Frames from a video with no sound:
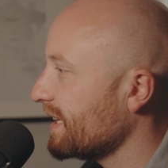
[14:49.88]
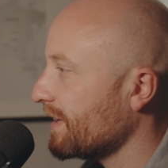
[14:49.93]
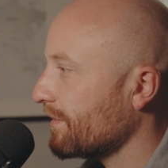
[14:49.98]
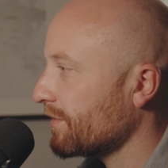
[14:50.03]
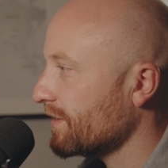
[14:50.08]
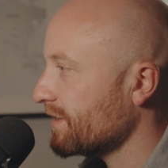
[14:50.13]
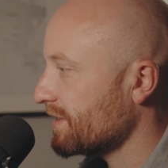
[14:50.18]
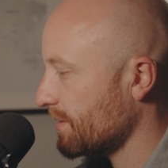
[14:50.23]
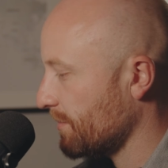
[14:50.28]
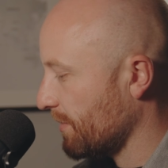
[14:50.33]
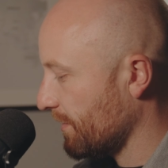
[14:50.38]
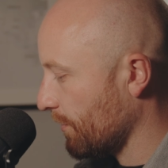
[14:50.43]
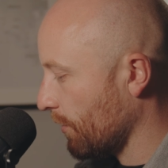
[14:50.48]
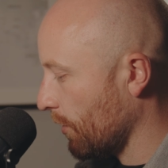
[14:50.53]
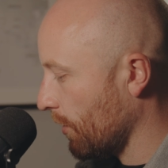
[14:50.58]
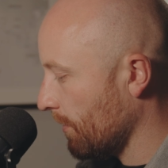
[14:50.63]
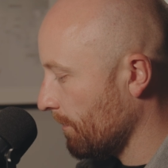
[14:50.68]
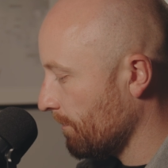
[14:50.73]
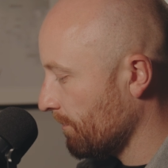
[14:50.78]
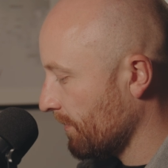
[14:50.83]
different to
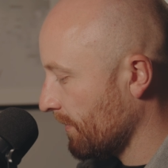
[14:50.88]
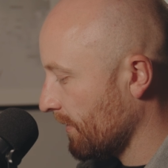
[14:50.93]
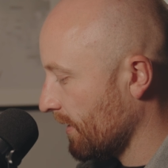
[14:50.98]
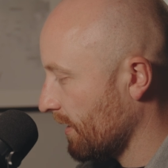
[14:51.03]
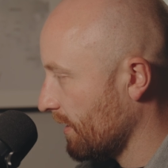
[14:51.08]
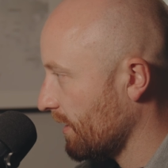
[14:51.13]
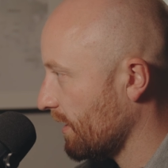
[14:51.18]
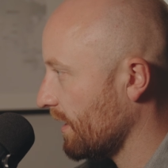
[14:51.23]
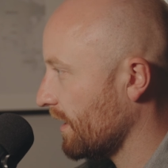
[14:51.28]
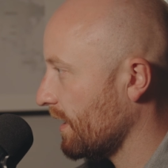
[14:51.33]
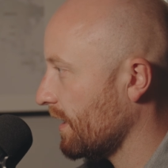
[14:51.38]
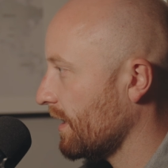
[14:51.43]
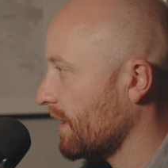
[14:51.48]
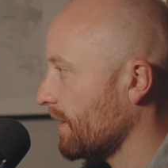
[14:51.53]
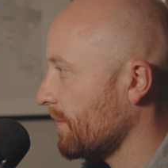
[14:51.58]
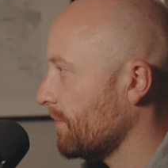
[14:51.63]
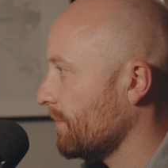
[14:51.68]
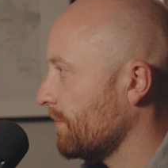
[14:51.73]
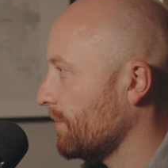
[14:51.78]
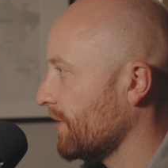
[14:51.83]
before,
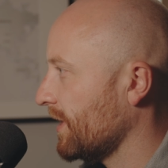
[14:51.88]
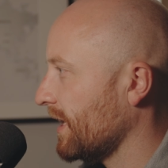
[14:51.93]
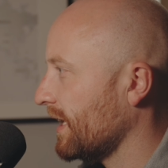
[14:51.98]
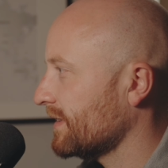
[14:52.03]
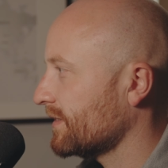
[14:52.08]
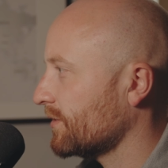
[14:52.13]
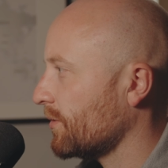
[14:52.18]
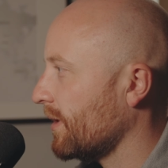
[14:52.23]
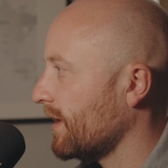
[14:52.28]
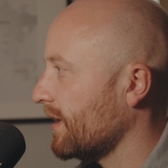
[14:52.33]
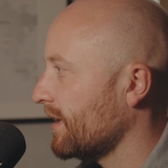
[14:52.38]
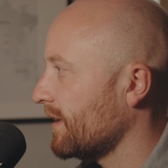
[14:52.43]
but it adds quite